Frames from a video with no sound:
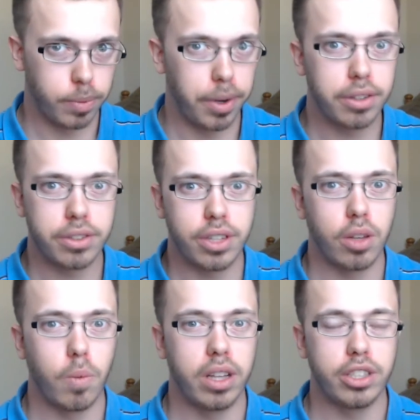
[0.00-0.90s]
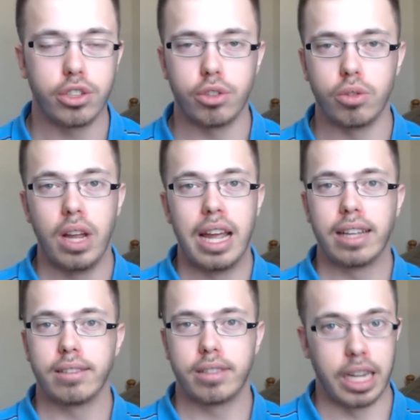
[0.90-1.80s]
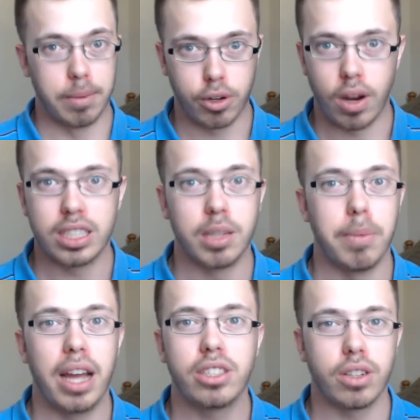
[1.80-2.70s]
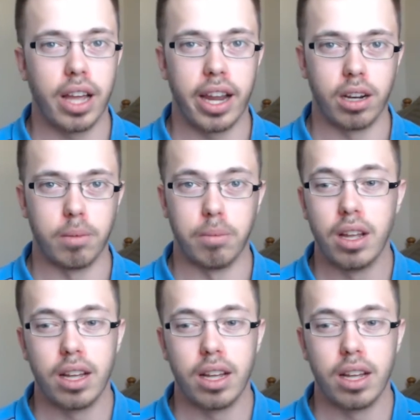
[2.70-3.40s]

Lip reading: Wielders are the ones who came across the magical item,